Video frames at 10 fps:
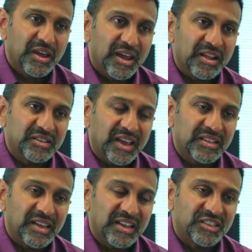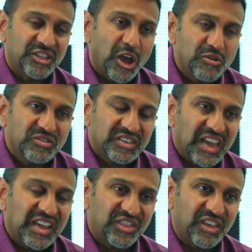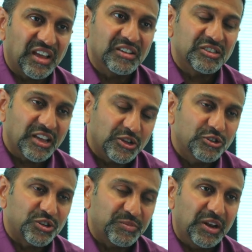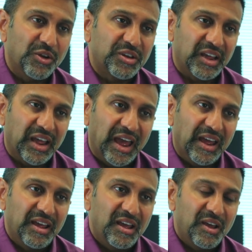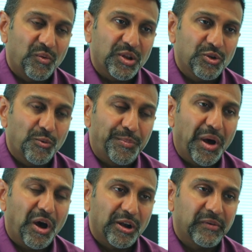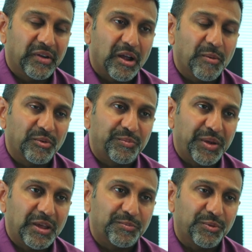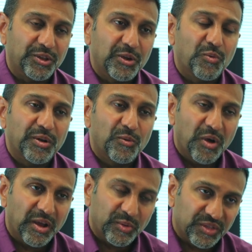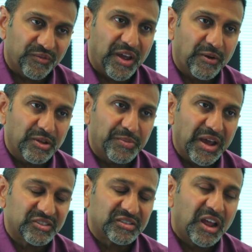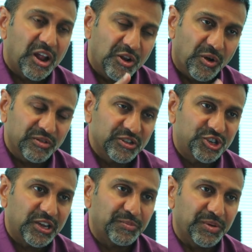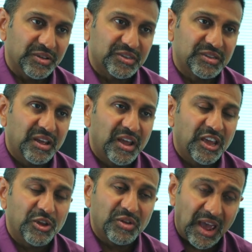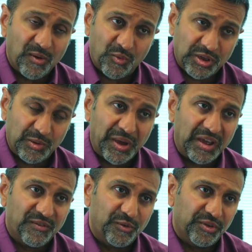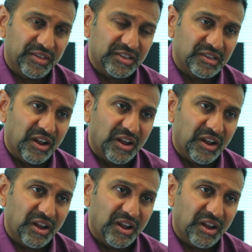It's those key things that you should be looking at. When you're partnering up with people, you want to work with the very best, not the cheapest. You get what you pay for in this